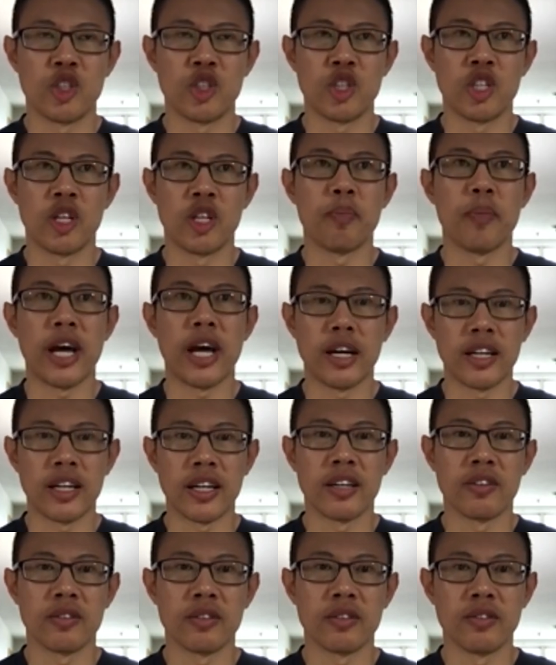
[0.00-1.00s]

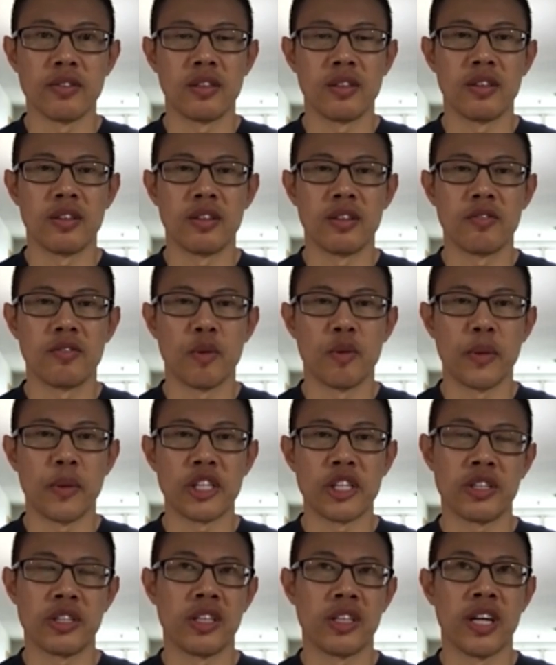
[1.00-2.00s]
myelin
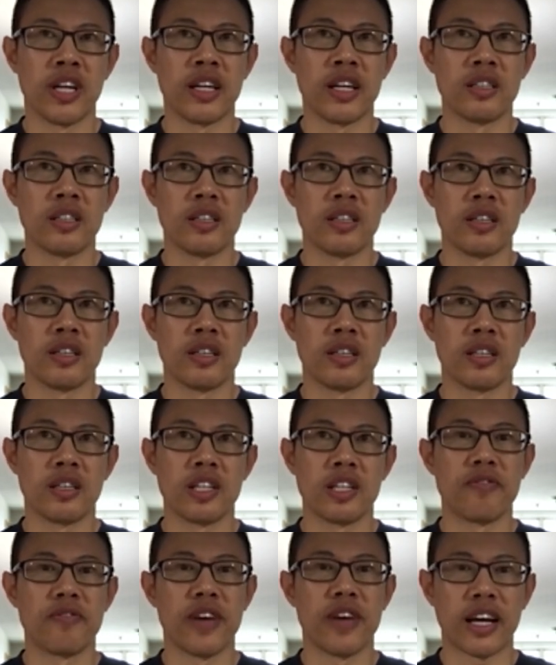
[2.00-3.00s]
formation and
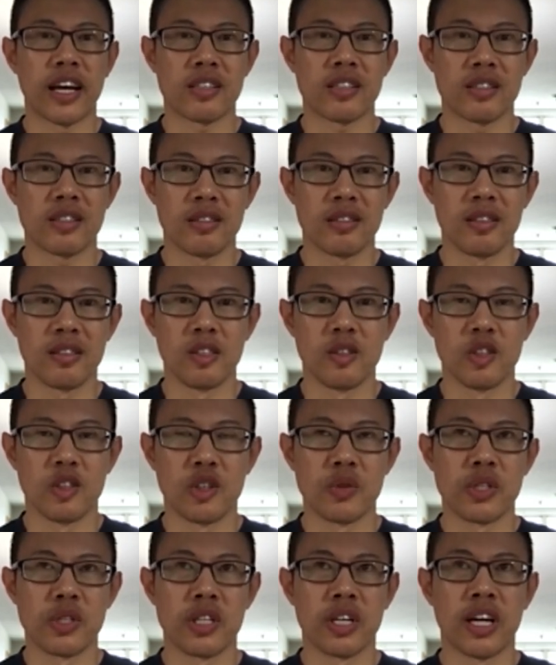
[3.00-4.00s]
defects
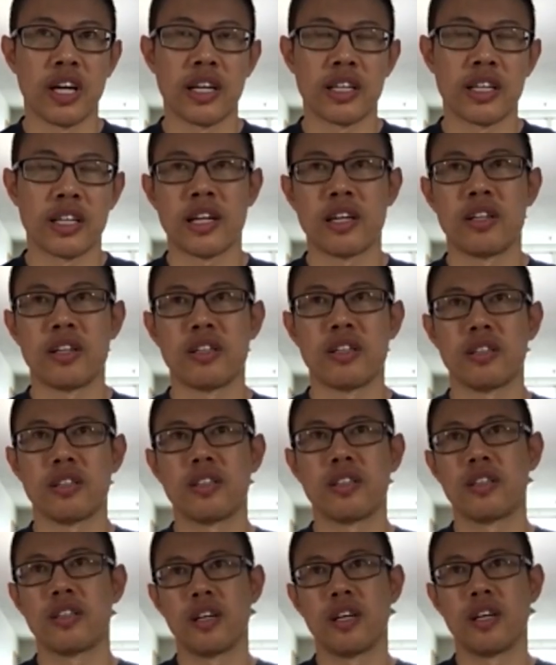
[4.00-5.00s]
using Alexander
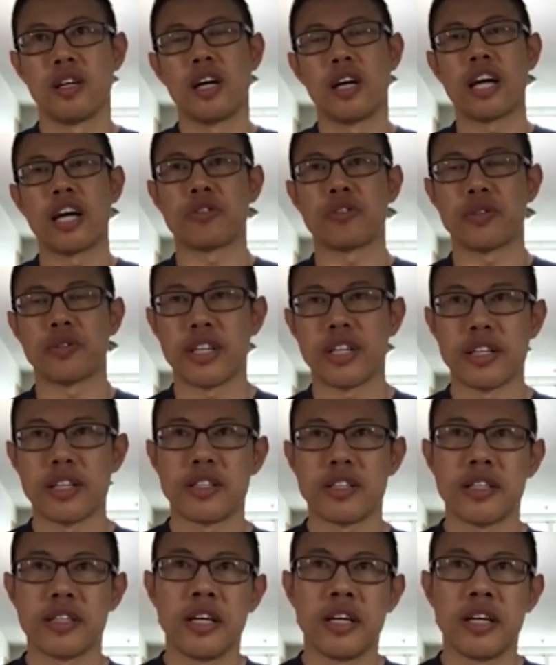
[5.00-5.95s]
astrocytes.